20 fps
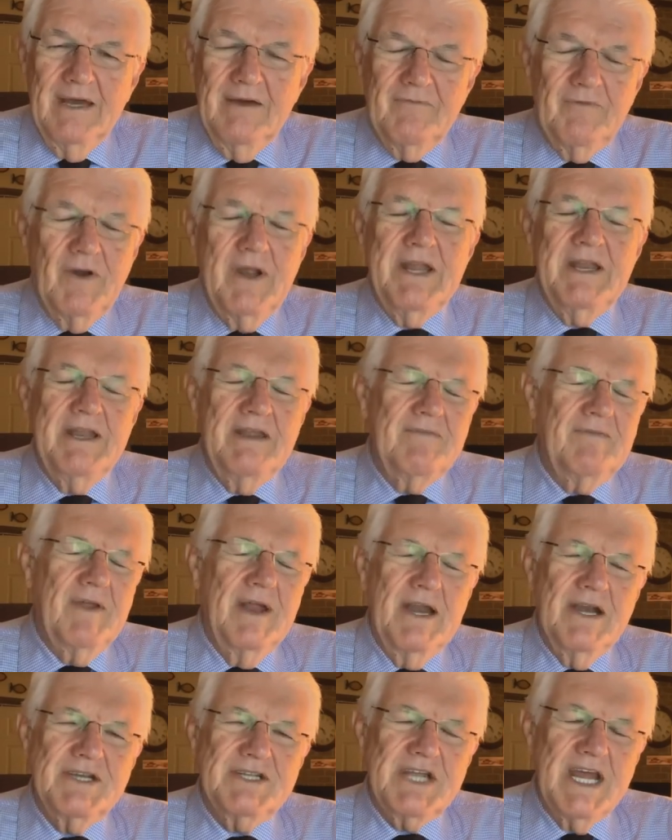Friend, if
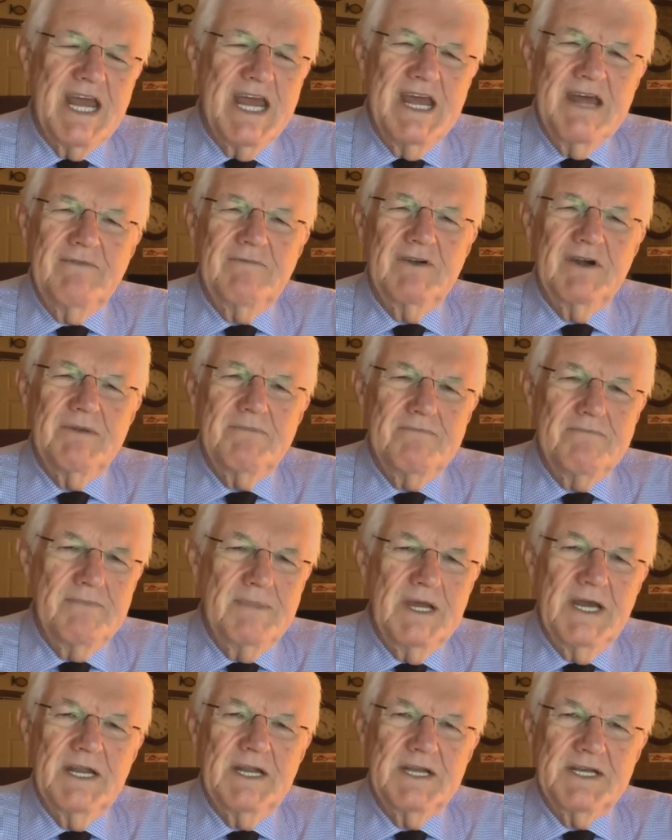there's ever
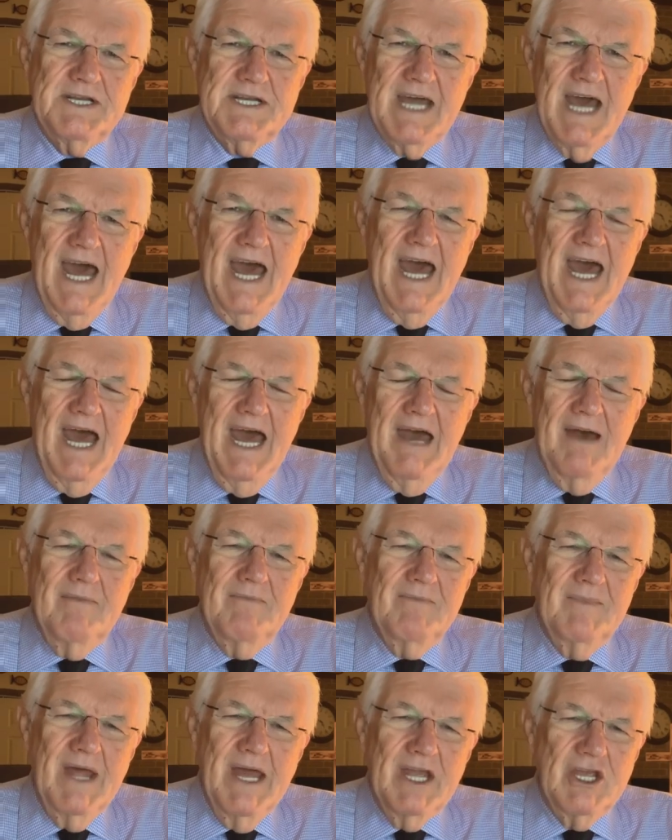been a
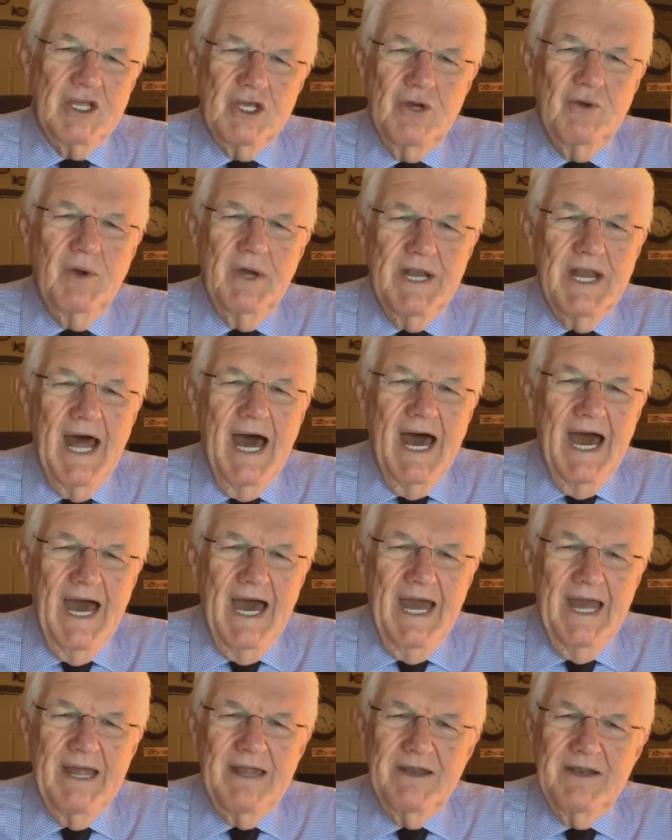time that you and
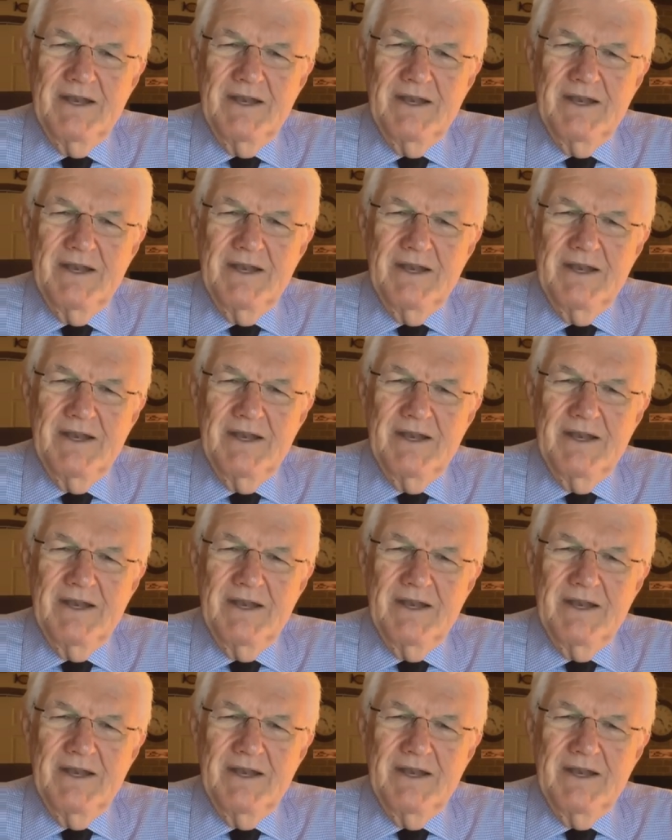I